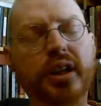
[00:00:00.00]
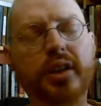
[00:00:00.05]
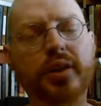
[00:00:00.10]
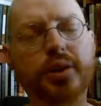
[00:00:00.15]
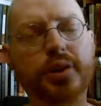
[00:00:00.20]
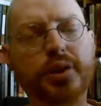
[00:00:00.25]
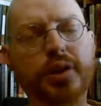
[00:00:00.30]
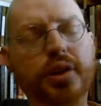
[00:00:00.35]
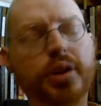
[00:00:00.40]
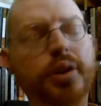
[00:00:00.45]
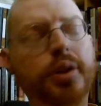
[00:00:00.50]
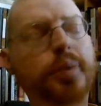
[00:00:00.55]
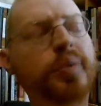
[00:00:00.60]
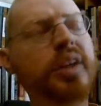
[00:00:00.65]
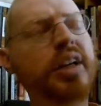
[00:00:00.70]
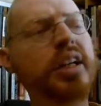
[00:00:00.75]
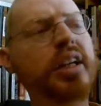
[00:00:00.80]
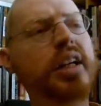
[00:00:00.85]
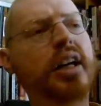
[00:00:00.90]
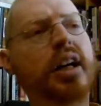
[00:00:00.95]
other two.
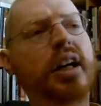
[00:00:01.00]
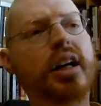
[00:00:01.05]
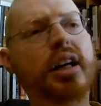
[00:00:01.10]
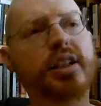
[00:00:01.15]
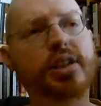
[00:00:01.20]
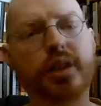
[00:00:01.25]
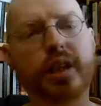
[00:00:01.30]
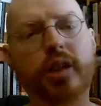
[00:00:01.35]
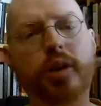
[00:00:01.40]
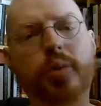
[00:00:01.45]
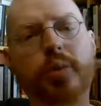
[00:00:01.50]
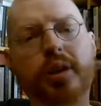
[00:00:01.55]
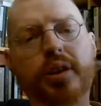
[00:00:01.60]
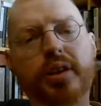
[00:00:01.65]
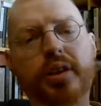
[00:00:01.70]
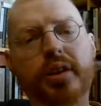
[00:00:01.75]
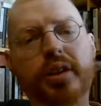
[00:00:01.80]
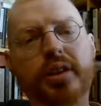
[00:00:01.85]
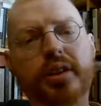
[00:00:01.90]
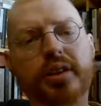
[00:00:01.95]
Uh, so that would be
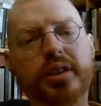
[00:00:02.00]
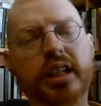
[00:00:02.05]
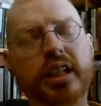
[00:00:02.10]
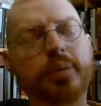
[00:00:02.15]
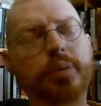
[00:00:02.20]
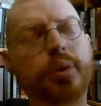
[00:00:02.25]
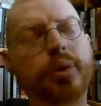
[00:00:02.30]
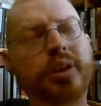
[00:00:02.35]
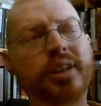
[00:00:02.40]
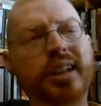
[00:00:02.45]
the, the second point.